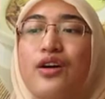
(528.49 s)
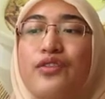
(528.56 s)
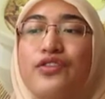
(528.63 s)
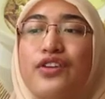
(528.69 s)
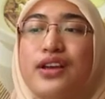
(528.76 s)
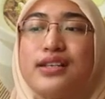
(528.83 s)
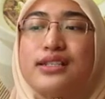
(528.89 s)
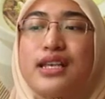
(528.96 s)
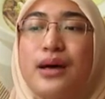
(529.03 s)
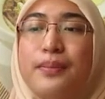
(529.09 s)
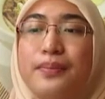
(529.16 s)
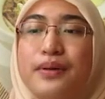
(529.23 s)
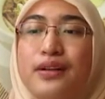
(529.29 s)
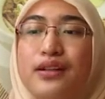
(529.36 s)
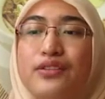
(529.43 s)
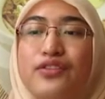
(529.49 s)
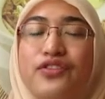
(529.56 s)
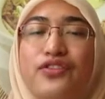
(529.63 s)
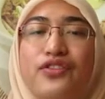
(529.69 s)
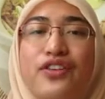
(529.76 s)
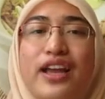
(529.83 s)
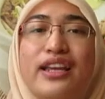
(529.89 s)
For example,
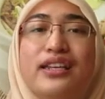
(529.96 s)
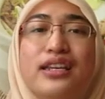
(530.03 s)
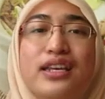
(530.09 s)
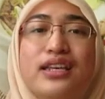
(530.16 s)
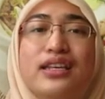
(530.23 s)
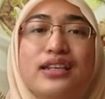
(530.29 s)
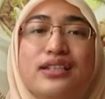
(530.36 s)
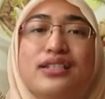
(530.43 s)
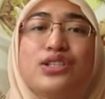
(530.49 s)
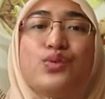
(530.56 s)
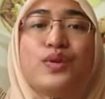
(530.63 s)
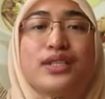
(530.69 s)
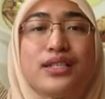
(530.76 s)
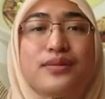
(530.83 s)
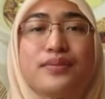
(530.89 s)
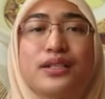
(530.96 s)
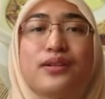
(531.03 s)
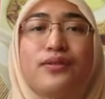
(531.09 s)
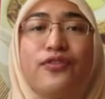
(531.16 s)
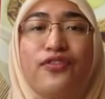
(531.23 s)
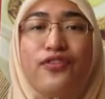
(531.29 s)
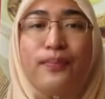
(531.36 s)
finding a suitable
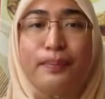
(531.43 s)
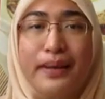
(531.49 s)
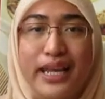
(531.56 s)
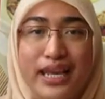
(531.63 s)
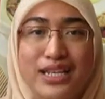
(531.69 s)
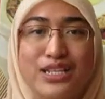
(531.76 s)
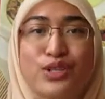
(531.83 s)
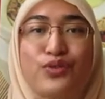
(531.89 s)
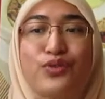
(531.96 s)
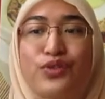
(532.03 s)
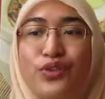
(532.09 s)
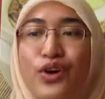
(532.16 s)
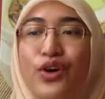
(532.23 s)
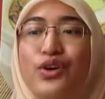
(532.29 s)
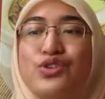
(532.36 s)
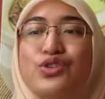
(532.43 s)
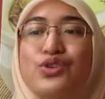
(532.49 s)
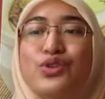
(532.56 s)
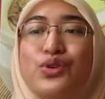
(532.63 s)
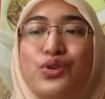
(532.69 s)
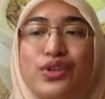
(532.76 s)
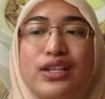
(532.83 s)
place for
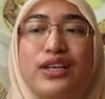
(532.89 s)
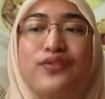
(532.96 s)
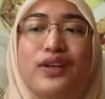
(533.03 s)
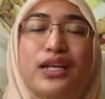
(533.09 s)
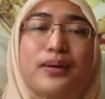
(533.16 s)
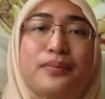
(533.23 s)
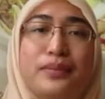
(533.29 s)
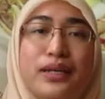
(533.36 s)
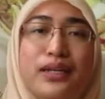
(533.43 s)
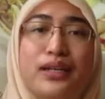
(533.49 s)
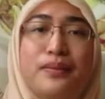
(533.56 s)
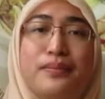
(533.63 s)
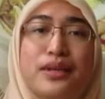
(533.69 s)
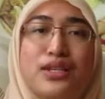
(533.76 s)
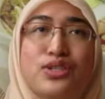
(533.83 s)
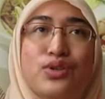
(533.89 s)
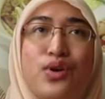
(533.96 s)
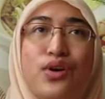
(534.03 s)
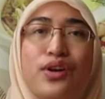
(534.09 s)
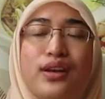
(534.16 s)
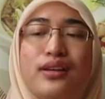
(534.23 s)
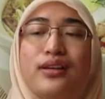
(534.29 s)
school development based
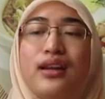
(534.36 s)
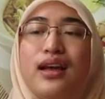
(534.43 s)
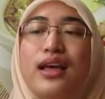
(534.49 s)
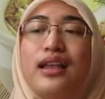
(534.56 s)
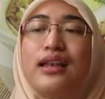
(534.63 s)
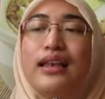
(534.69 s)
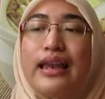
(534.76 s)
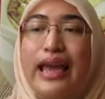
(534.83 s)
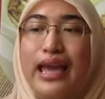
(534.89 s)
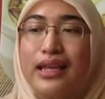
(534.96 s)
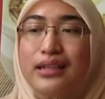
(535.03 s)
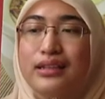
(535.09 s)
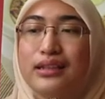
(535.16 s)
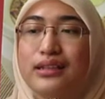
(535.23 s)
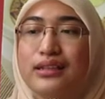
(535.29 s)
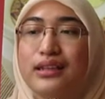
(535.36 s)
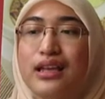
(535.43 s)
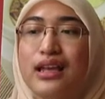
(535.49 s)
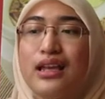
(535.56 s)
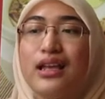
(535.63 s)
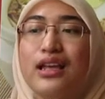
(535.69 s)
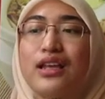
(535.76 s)
on
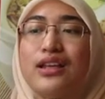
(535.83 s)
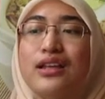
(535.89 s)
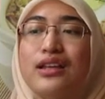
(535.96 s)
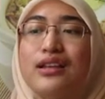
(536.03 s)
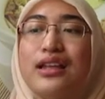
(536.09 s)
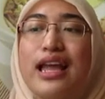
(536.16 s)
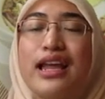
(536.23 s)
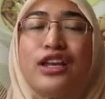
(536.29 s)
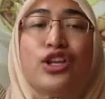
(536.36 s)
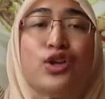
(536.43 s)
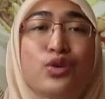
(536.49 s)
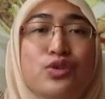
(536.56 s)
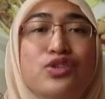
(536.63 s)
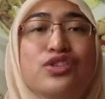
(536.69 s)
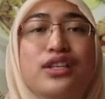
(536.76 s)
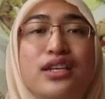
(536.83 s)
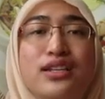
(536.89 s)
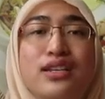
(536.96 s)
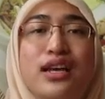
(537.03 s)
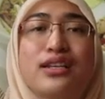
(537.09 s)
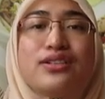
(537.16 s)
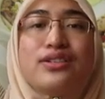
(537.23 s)
land use,
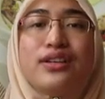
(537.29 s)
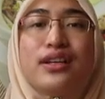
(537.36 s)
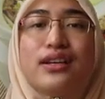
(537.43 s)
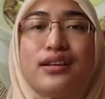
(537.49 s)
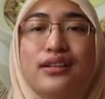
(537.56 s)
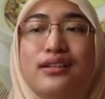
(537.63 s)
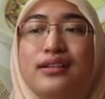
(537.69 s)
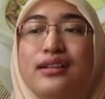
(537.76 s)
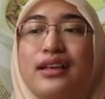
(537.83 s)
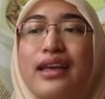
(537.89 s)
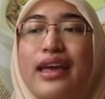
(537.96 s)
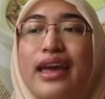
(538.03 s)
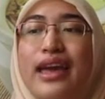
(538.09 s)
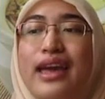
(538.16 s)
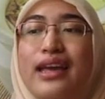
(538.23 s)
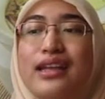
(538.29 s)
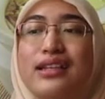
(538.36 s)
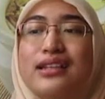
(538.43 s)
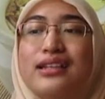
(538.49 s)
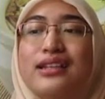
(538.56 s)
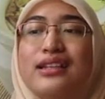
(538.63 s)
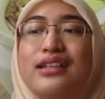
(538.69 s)
industrial, and
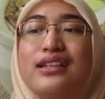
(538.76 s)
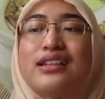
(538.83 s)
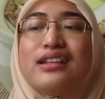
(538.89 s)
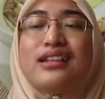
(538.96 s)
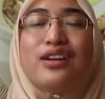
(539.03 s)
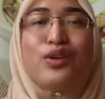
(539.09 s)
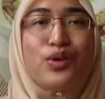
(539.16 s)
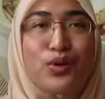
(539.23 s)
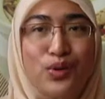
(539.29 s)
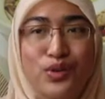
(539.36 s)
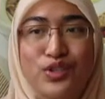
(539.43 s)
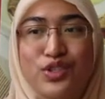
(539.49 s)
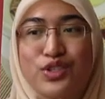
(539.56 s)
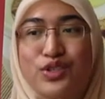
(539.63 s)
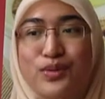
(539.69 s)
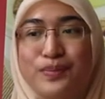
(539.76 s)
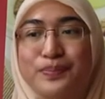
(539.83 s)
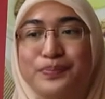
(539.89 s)
roads.